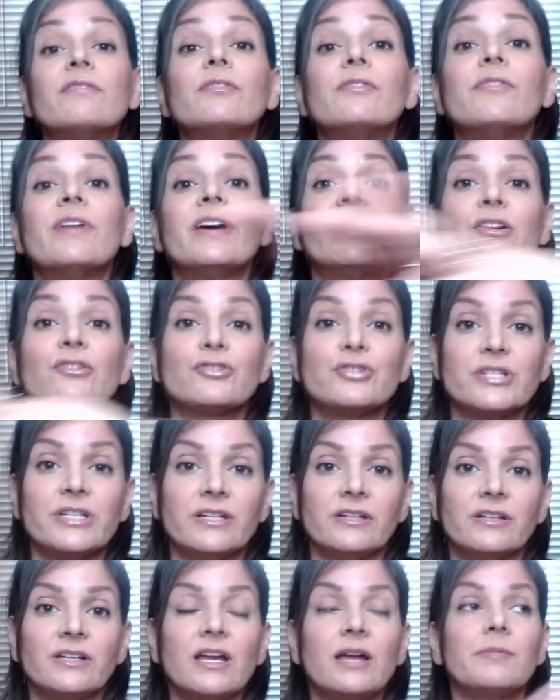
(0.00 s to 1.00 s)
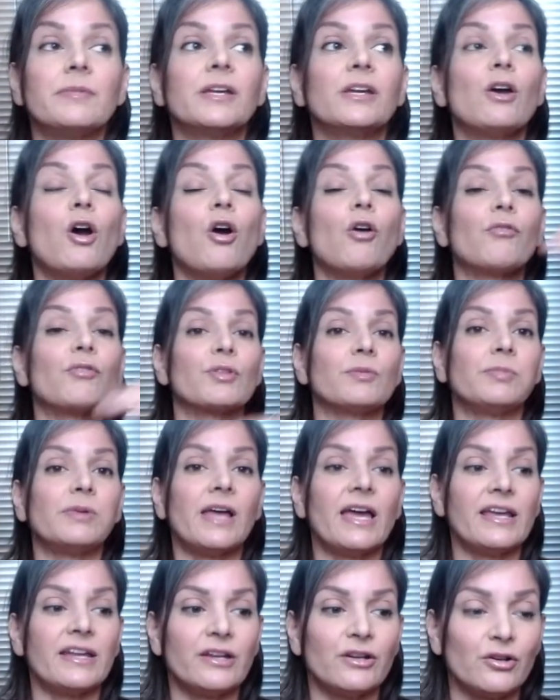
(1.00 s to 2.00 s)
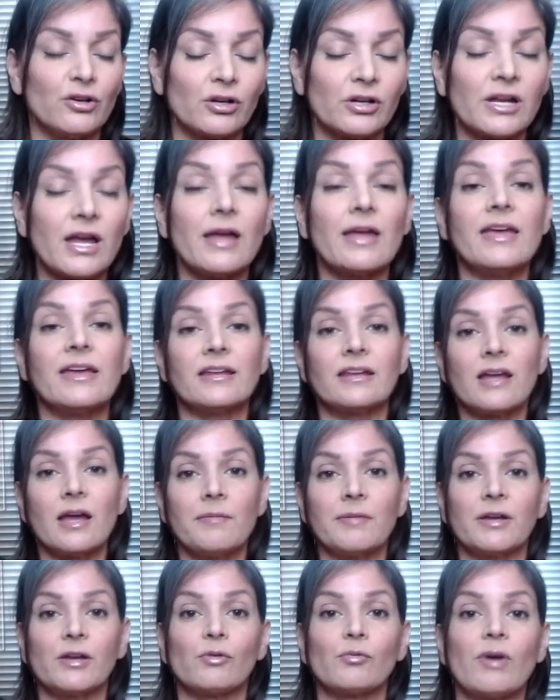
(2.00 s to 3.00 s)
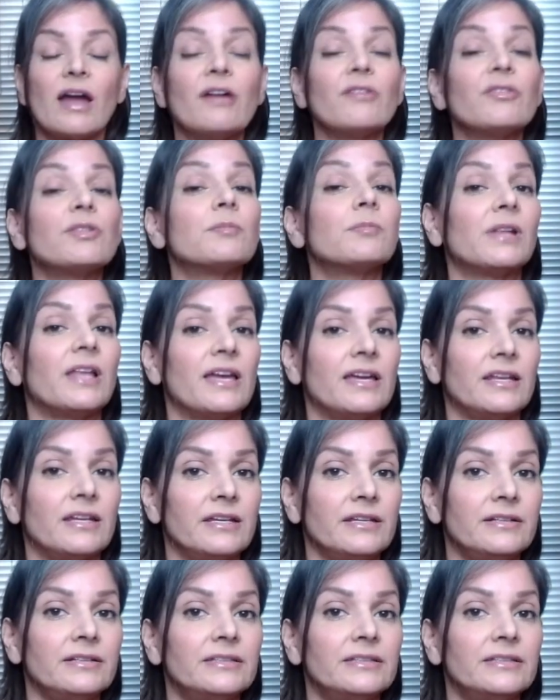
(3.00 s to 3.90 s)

of energy coming over the planet and coming around the planet